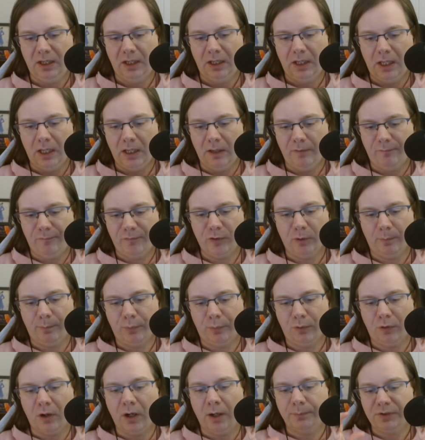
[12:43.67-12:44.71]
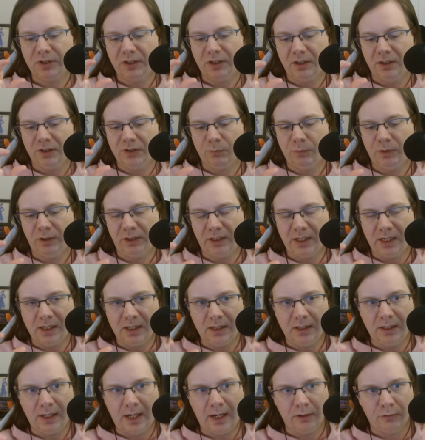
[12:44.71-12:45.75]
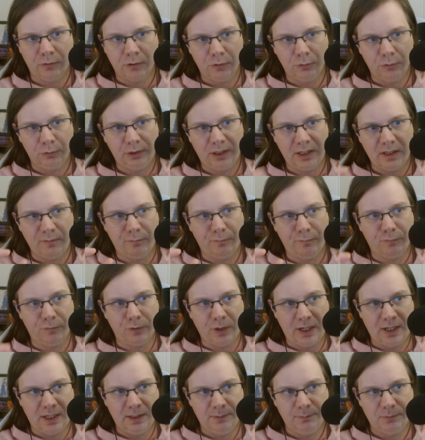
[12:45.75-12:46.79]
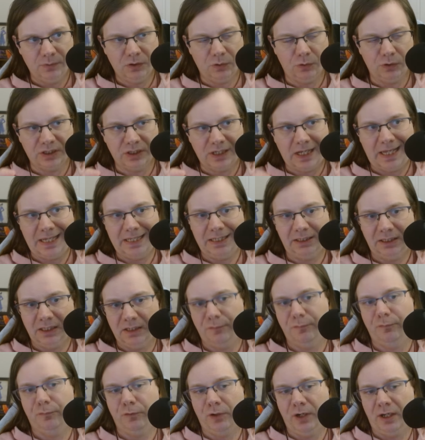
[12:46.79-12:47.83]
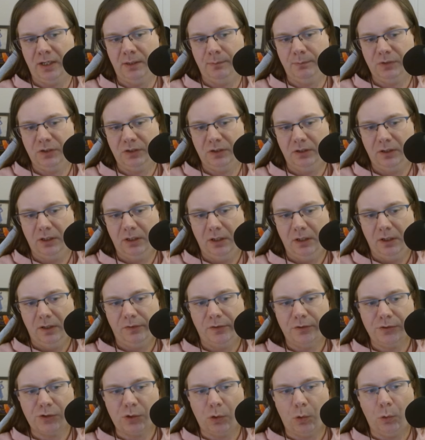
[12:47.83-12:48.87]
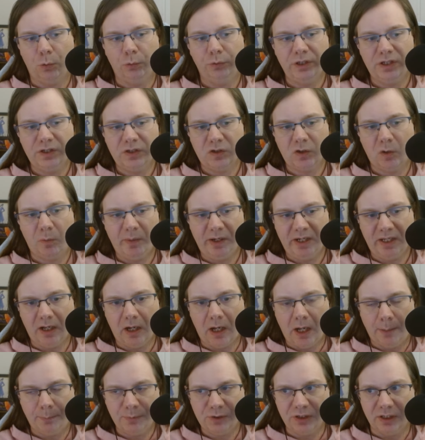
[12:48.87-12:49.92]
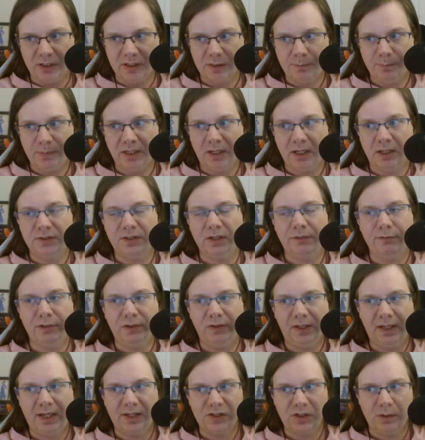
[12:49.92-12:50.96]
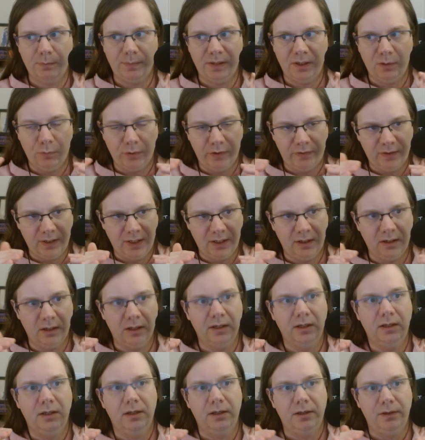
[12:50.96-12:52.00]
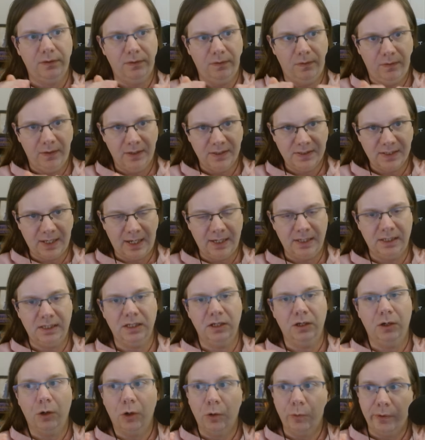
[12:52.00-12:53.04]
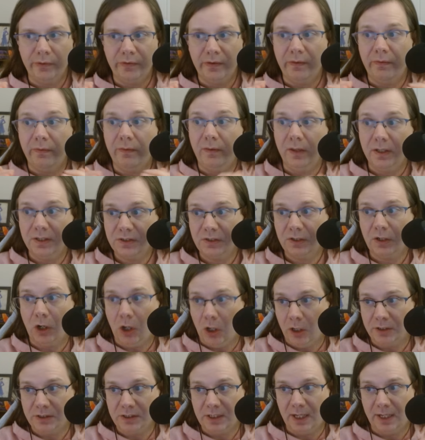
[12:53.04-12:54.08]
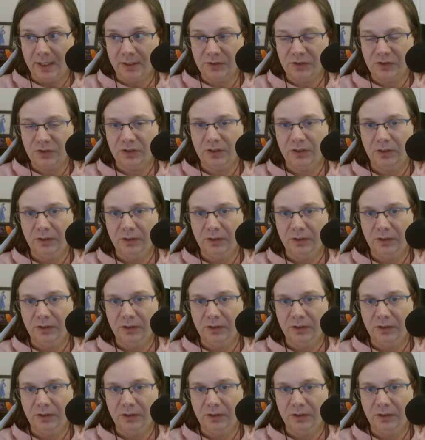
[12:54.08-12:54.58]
If your prompt is really narrowly framed or tightly framed, there's only so many options because everything has to be within this idea or within this context.